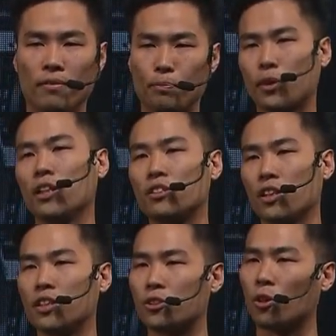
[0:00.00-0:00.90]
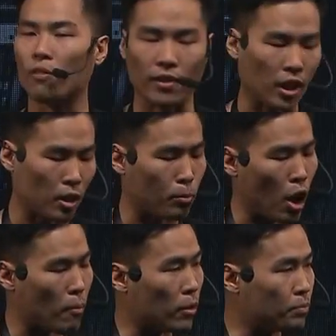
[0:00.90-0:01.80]
potentially solve a lot of
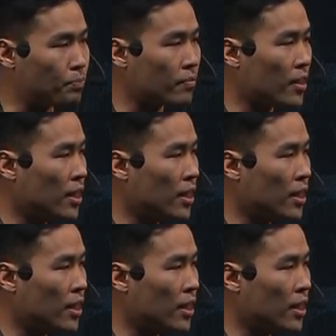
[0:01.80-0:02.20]
problem,